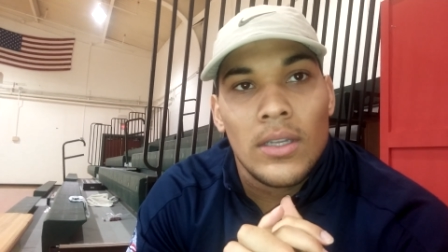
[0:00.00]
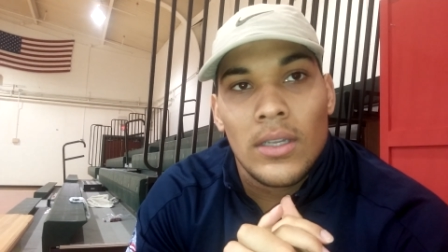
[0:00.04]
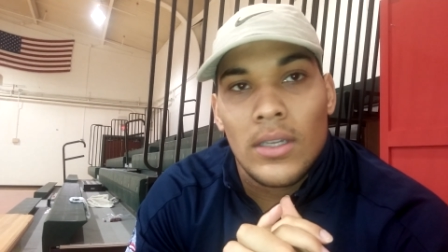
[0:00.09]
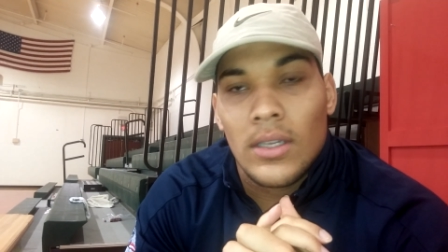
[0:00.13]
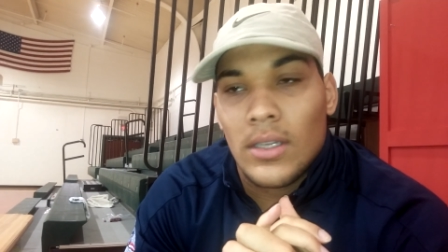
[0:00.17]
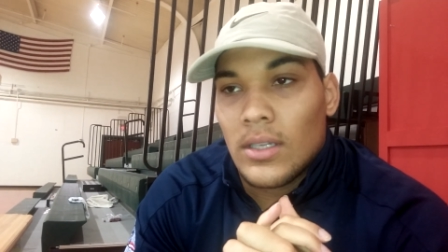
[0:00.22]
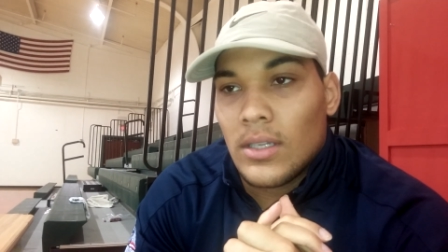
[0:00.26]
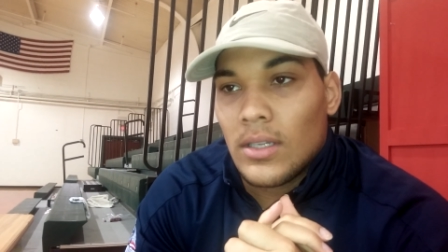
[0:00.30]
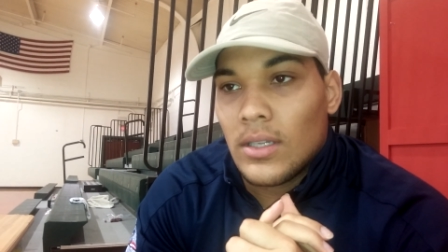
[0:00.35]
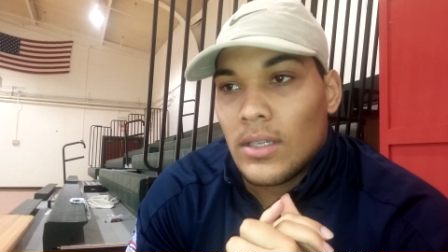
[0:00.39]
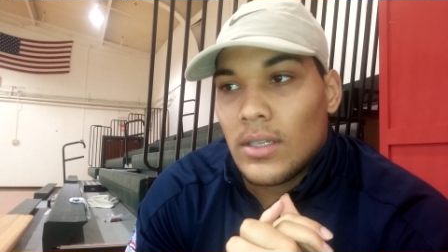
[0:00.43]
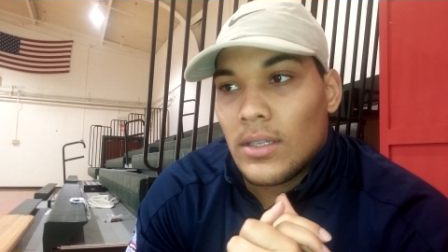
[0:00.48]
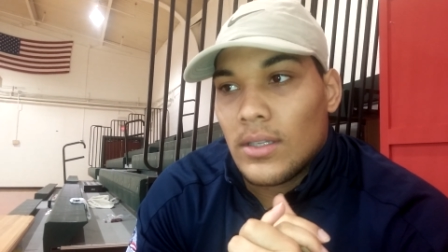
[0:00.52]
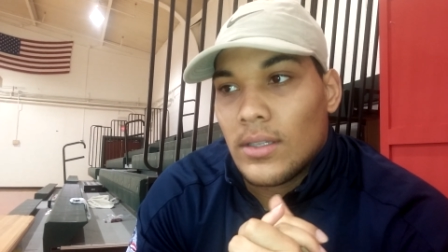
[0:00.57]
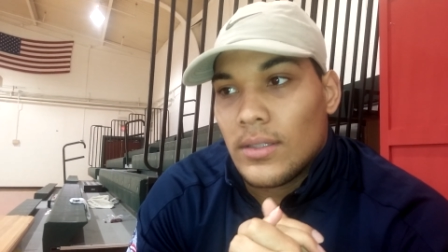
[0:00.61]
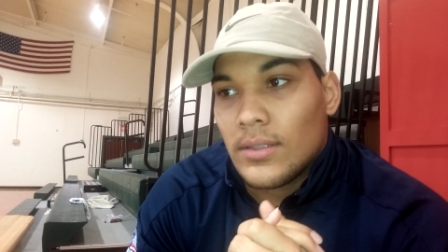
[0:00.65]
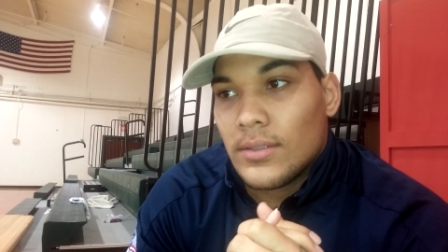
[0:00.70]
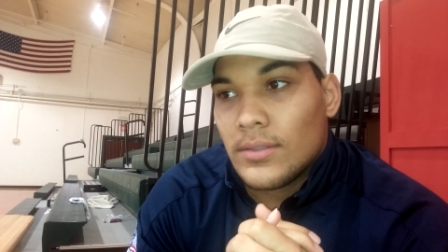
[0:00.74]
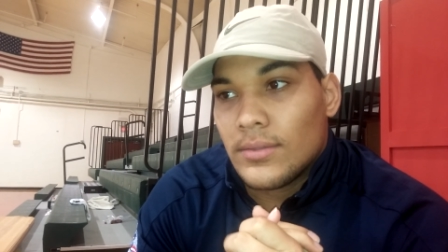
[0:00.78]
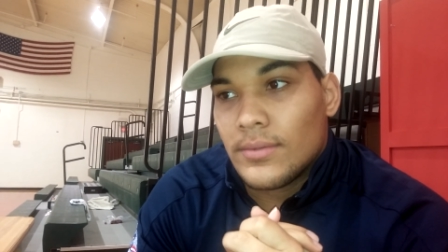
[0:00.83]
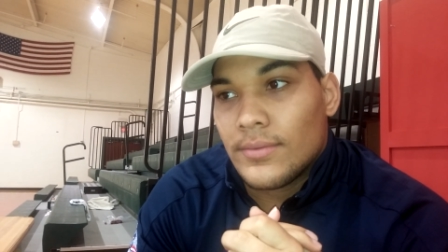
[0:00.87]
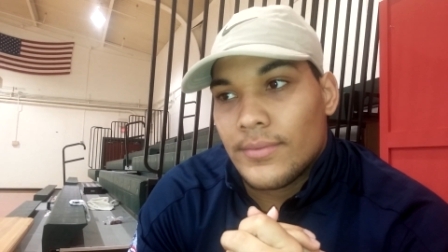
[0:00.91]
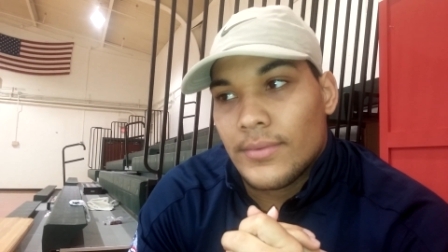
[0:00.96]
Eric Berry and that
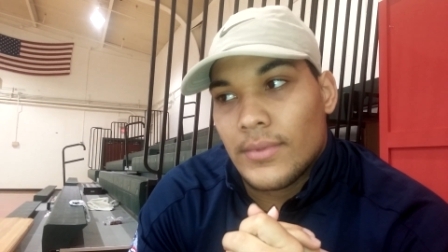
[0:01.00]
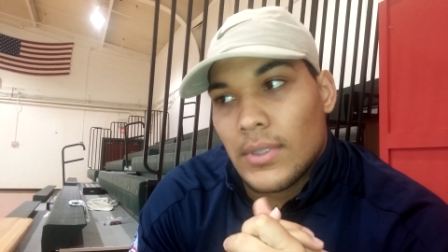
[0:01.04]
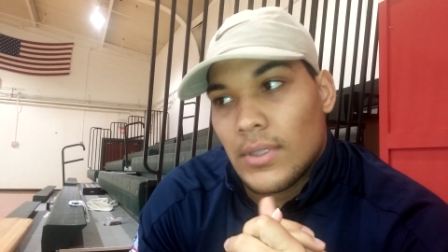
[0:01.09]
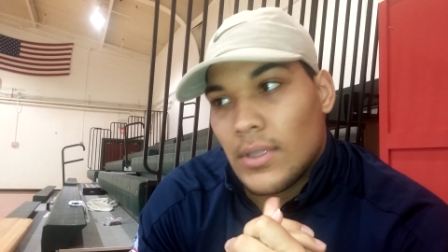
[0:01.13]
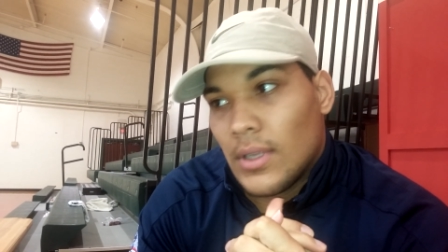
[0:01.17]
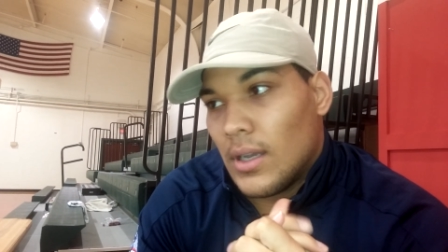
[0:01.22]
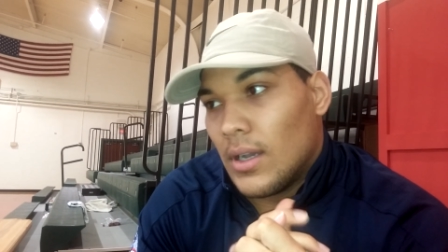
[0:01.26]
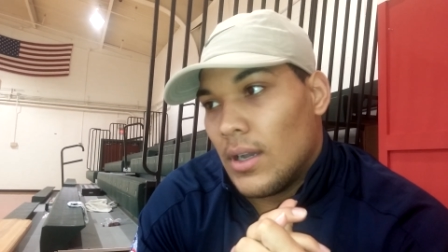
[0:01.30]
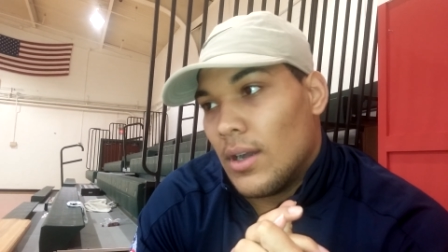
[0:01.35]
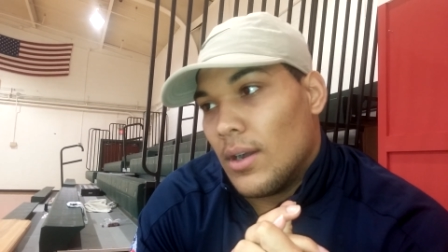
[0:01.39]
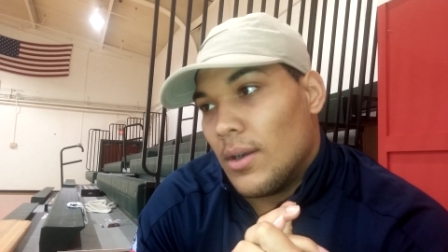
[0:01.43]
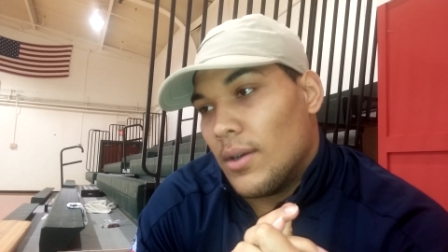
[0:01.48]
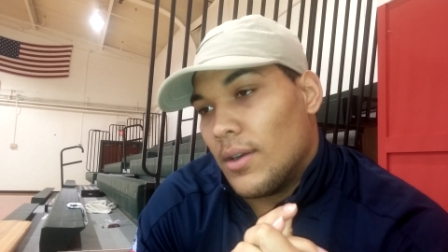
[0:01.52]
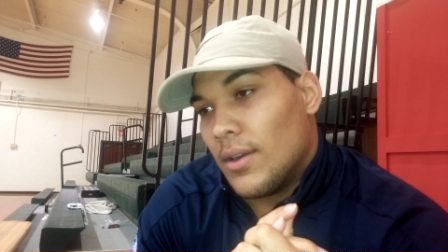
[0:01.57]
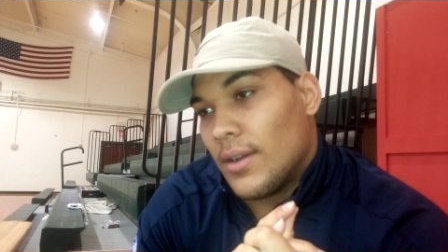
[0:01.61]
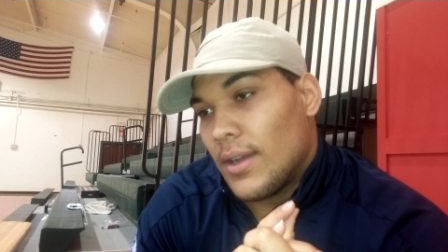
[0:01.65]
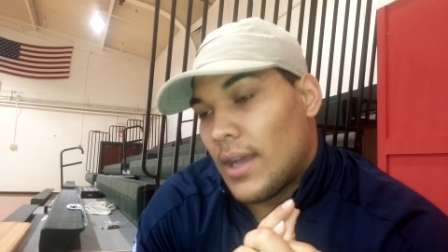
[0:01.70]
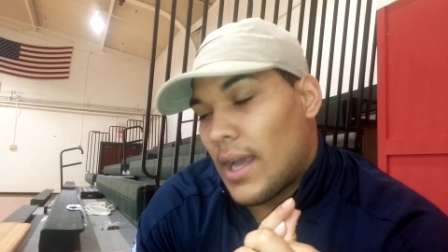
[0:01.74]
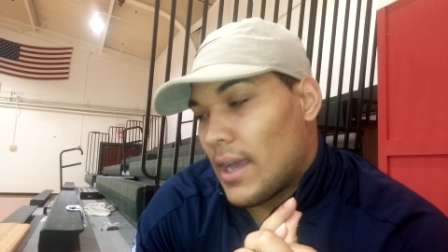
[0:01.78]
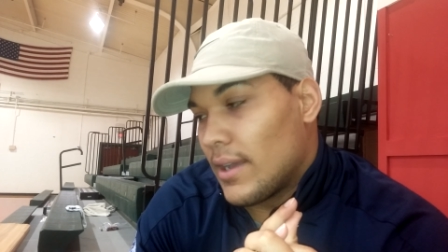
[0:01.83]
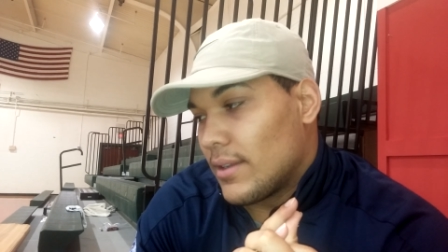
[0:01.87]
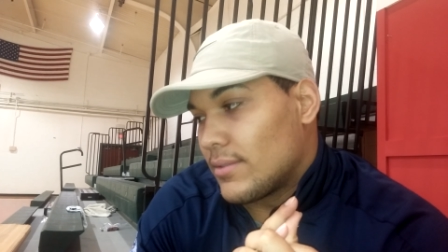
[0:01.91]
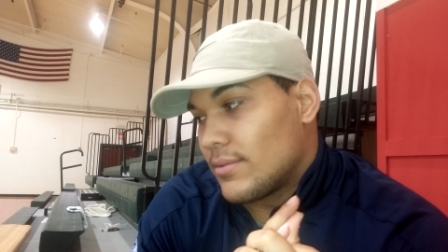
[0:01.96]
guy? And oh, Schmidt? Oh,
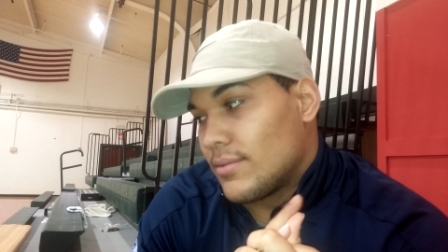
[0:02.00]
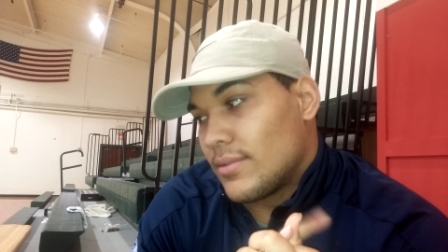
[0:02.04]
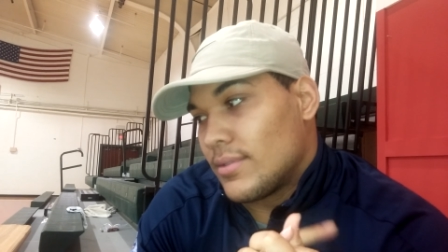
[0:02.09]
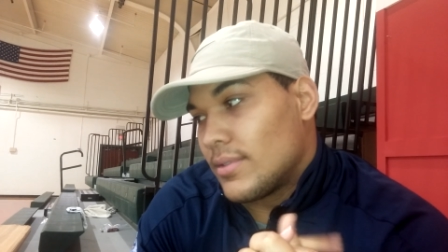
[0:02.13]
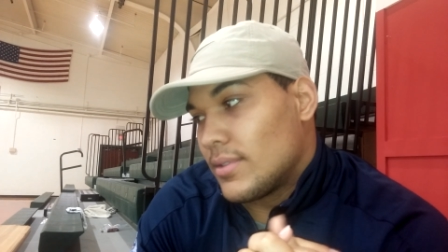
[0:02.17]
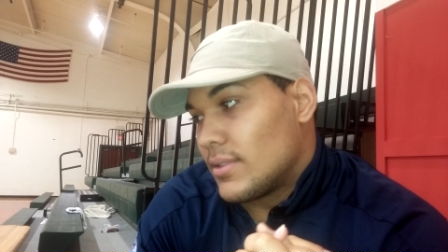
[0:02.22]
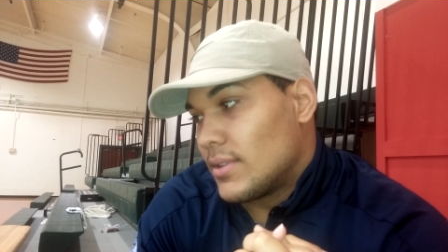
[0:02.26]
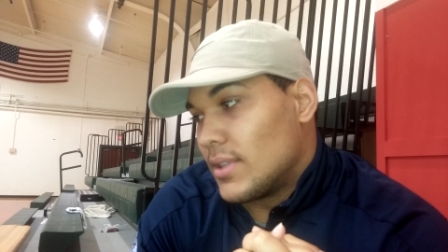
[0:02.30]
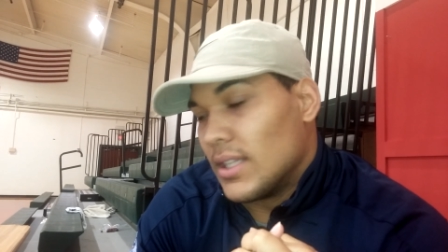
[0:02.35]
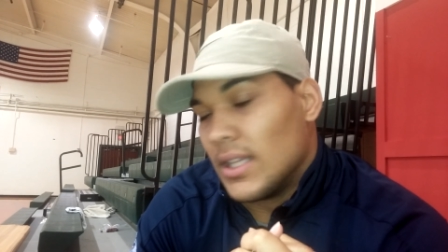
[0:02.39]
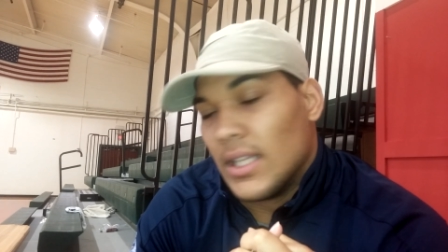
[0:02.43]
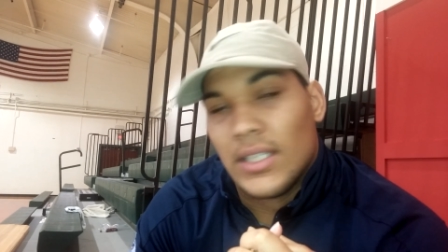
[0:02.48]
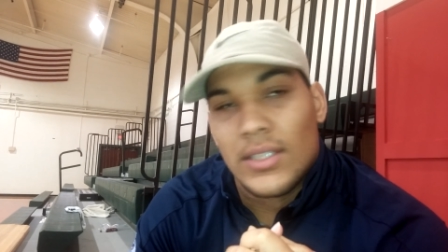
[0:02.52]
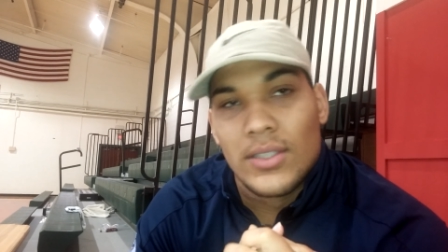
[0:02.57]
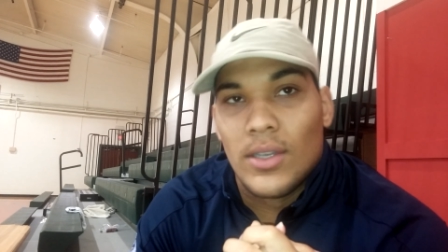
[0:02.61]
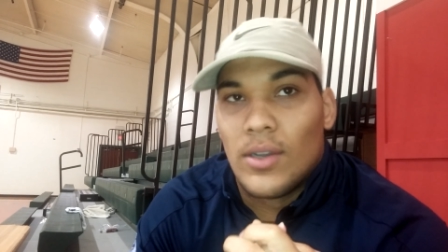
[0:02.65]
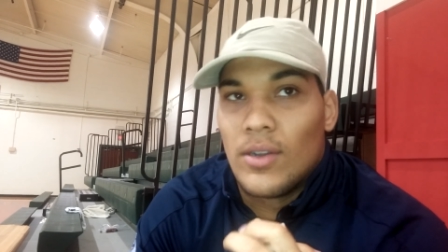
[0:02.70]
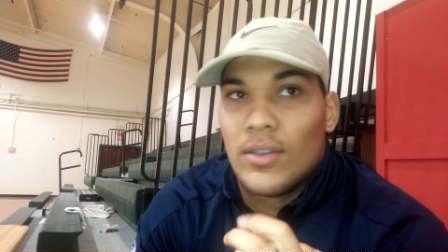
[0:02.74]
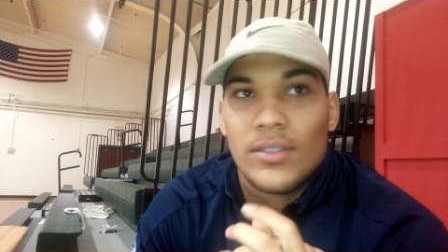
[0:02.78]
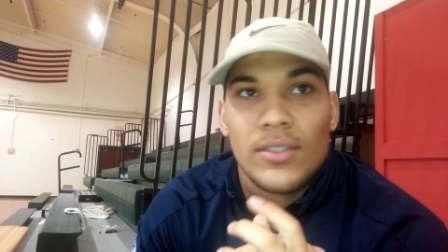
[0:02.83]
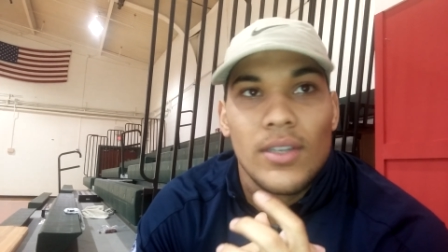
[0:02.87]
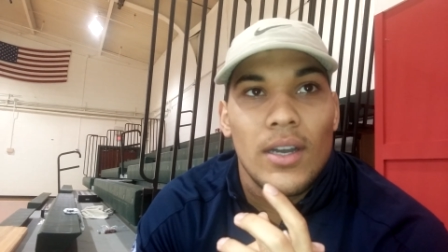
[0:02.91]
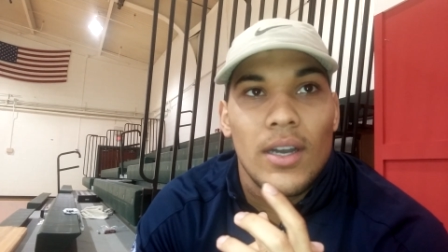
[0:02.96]
I, the list
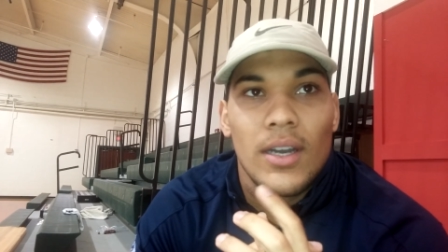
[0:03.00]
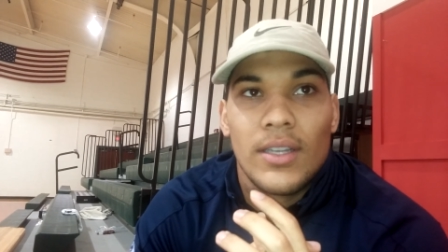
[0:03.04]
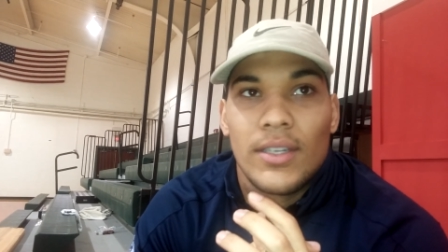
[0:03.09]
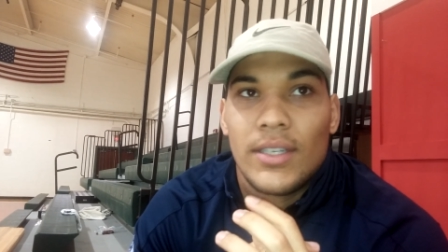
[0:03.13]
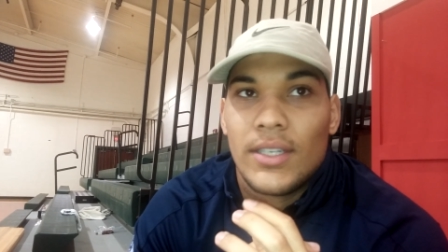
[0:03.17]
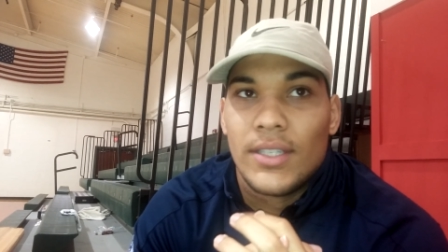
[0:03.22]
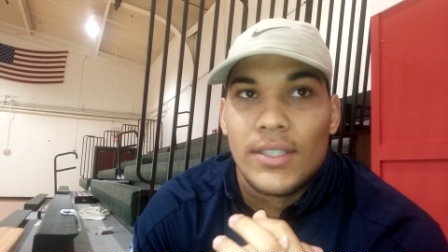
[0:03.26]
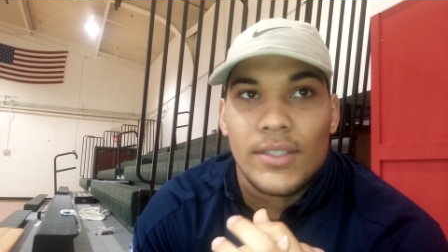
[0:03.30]
goes on.